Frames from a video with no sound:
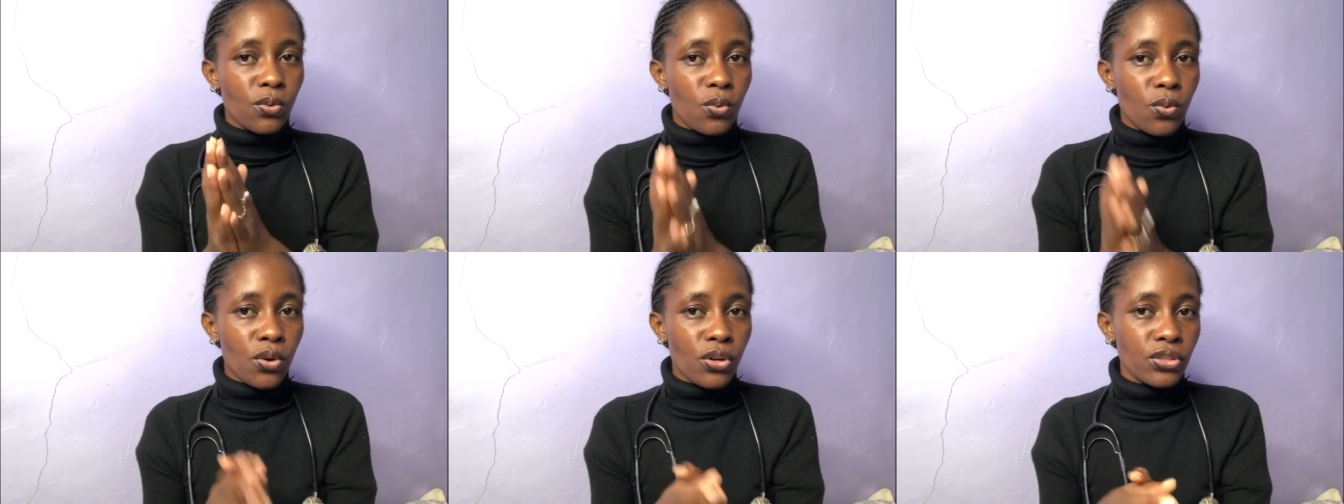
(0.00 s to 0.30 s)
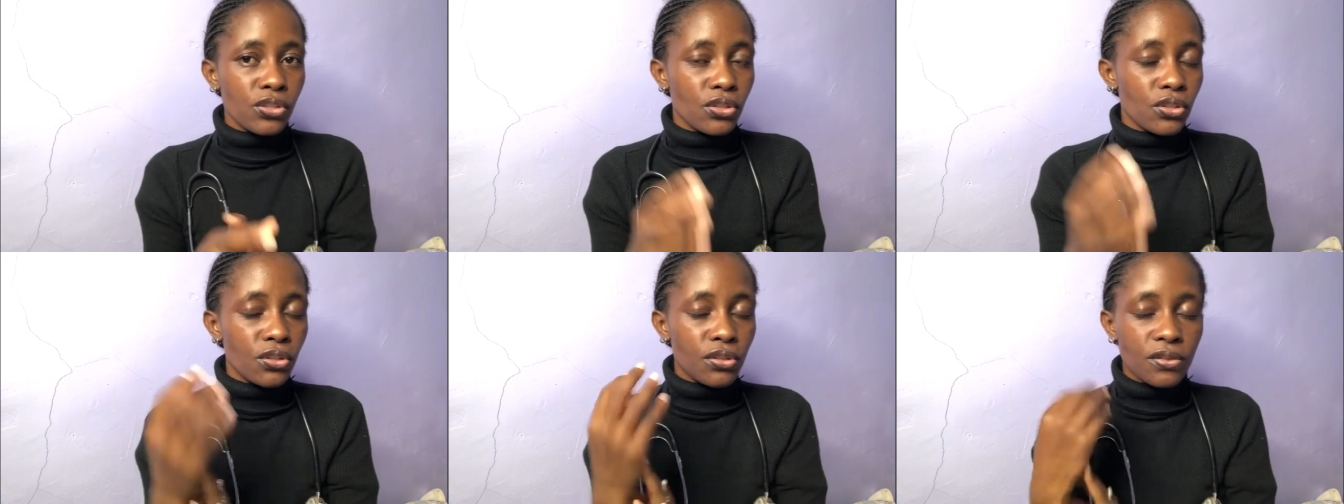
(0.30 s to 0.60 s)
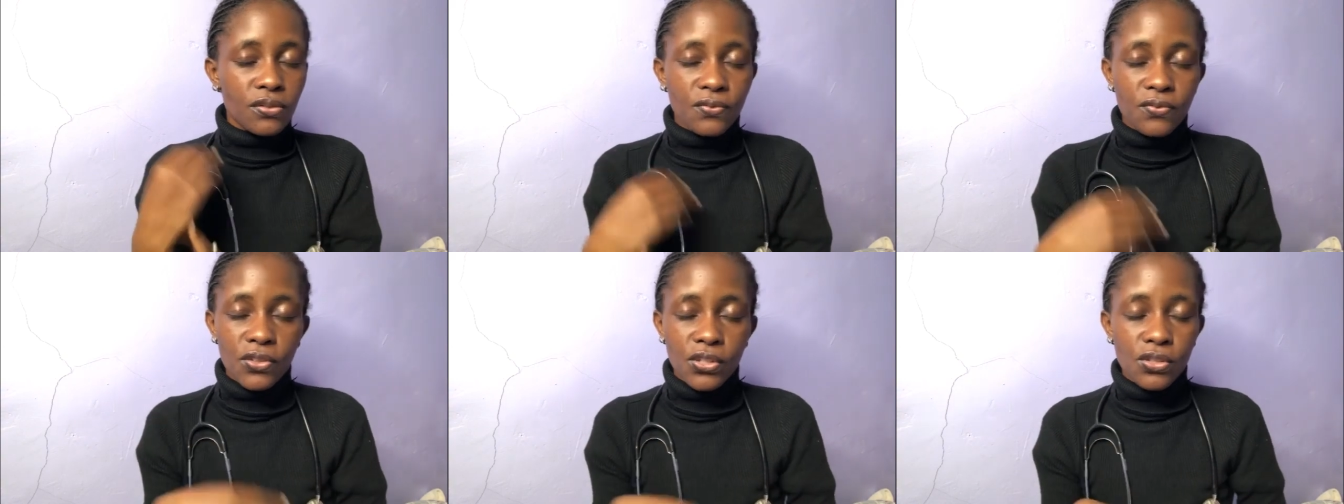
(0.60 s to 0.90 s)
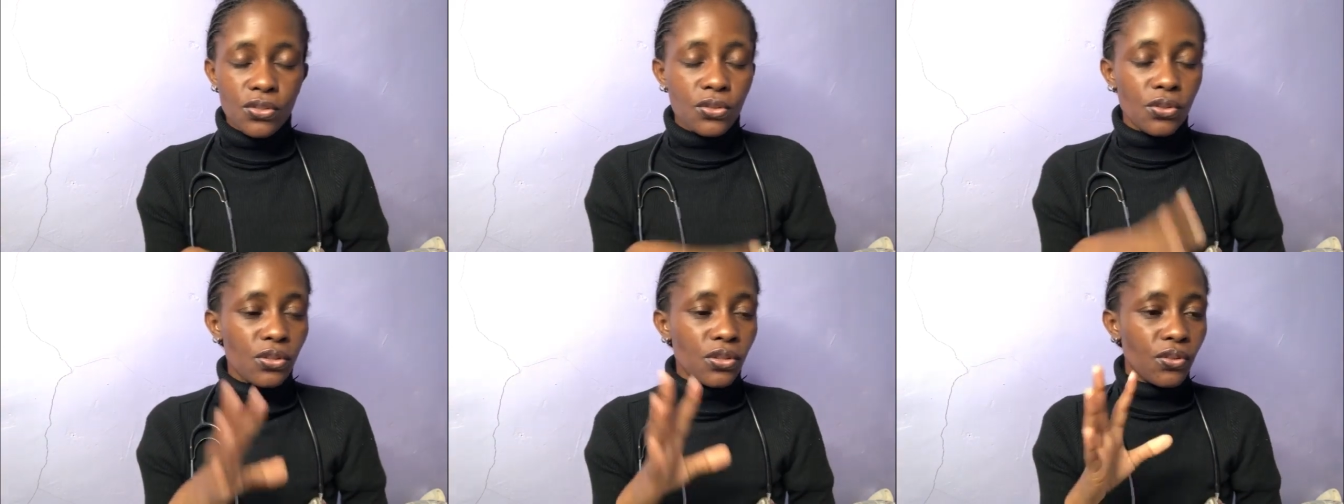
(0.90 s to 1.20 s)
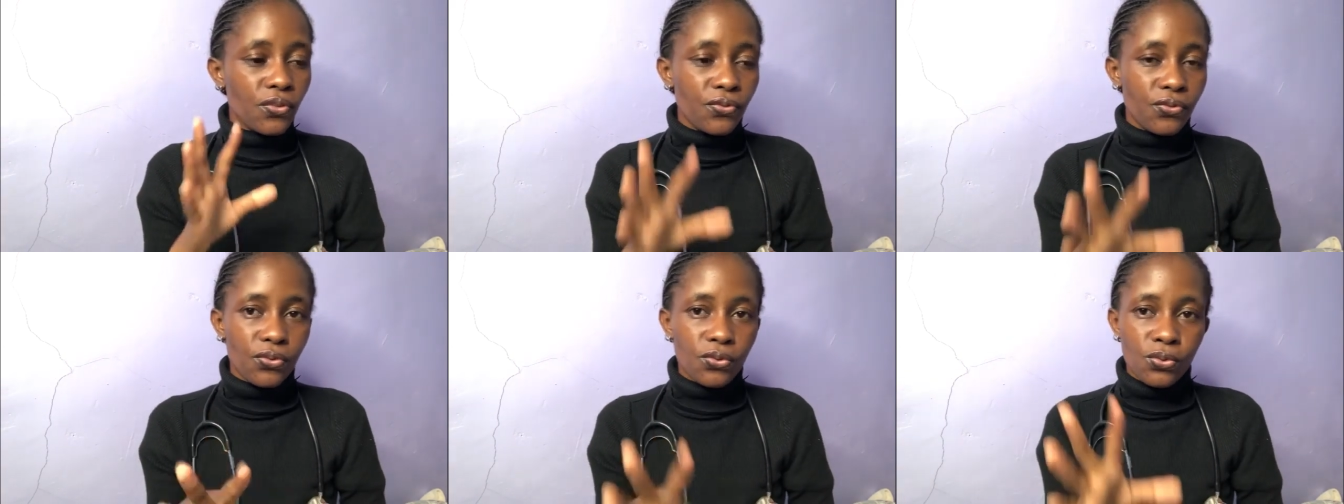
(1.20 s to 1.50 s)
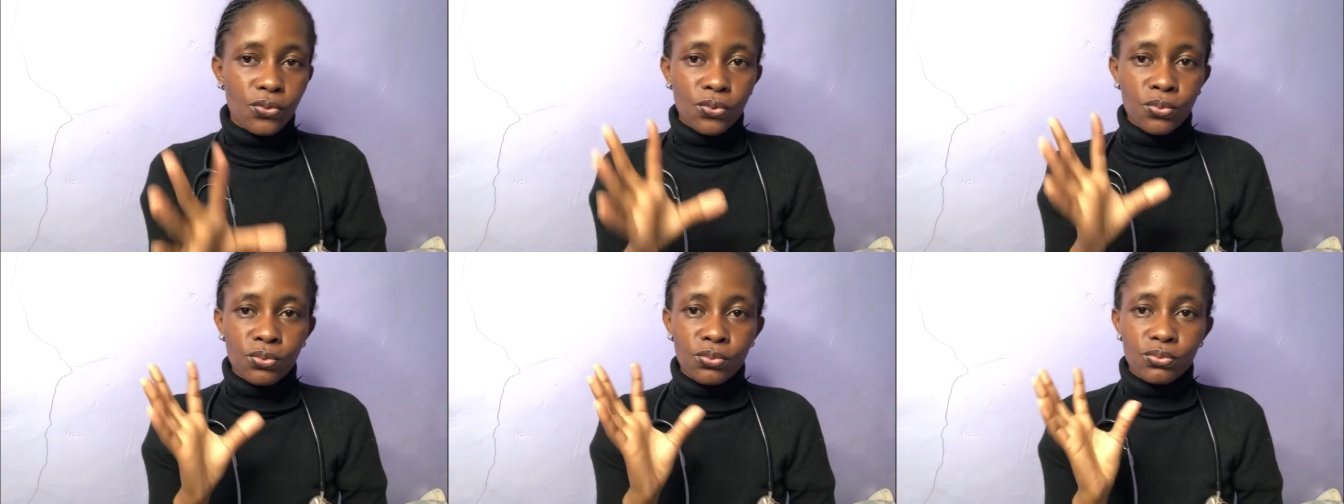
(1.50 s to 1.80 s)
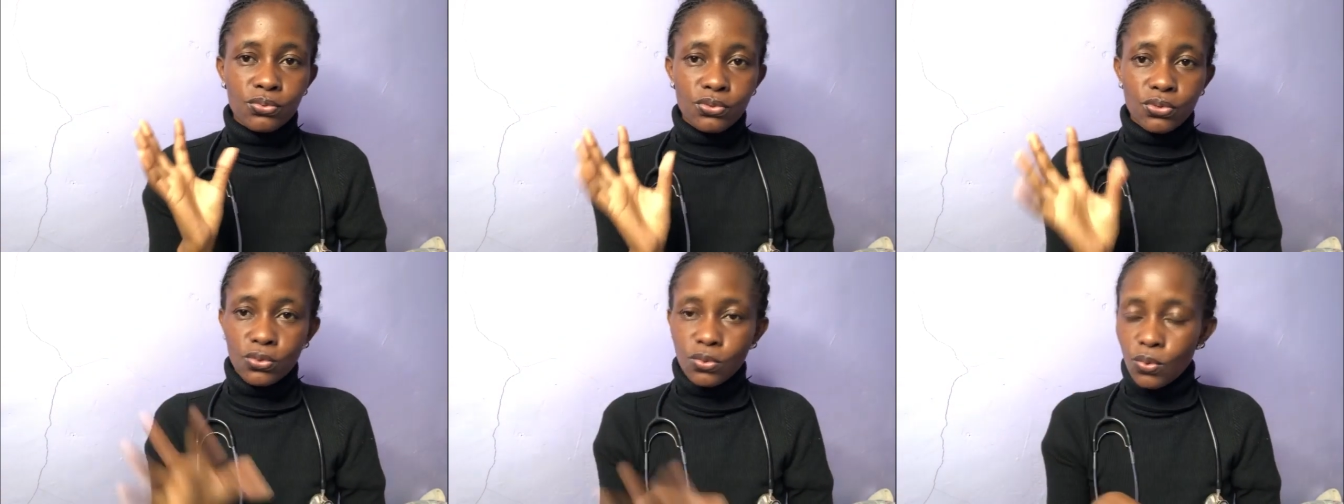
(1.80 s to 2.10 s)
watch those videos if you
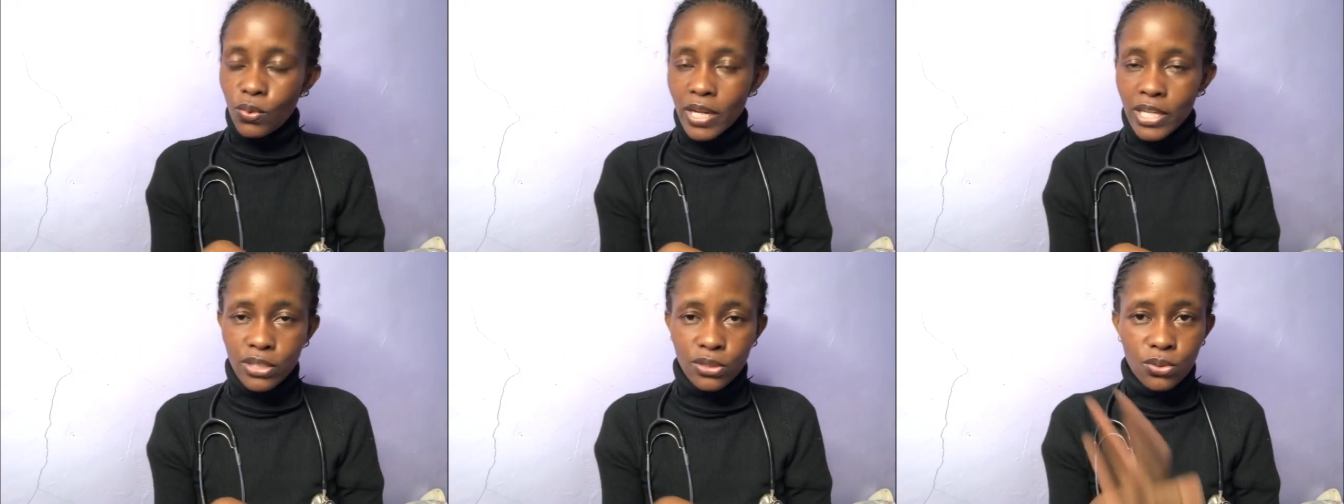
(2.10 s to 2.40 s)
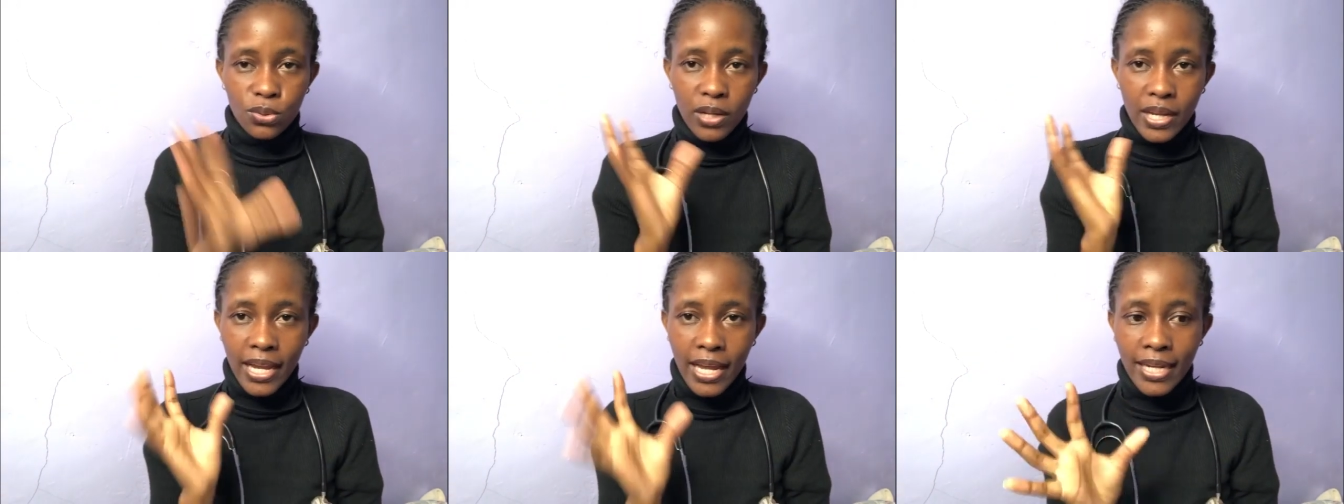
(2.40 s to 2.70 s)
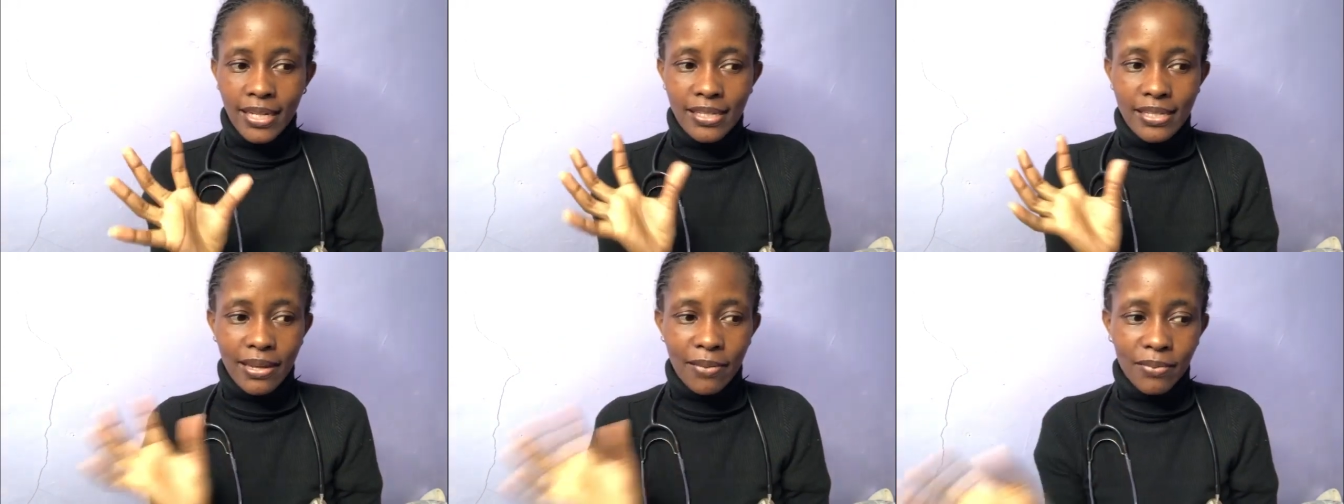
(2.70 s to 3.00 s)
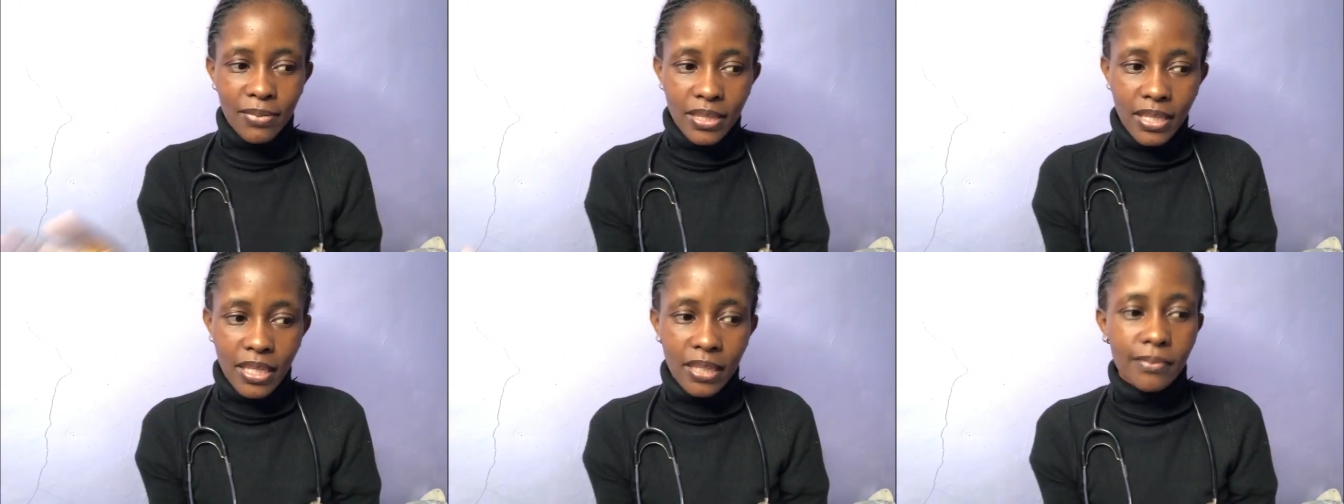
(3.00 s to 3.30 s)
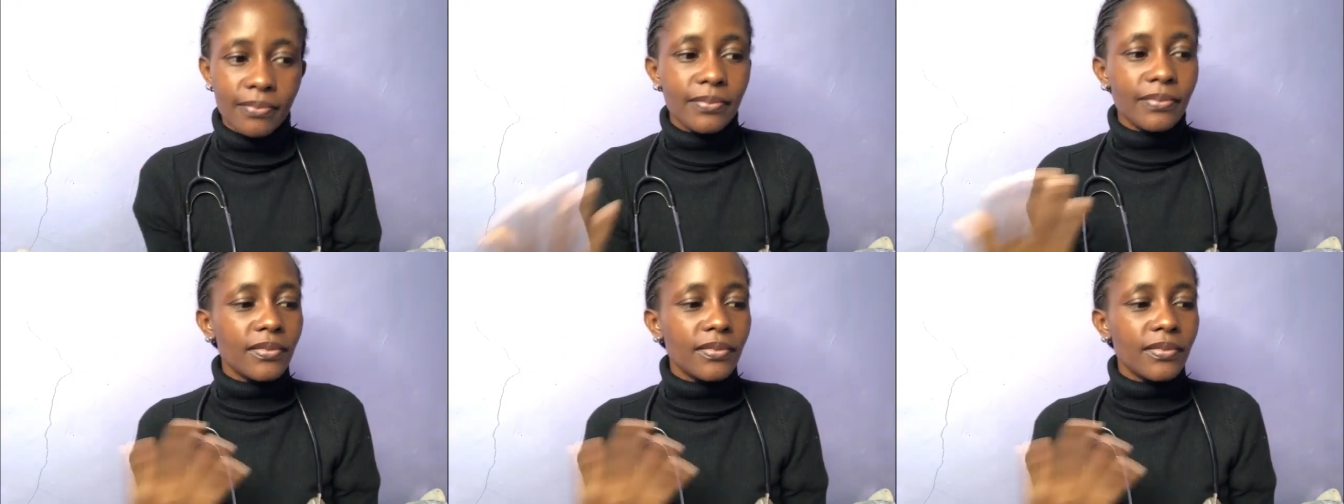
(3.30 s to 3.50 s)
want to learn something.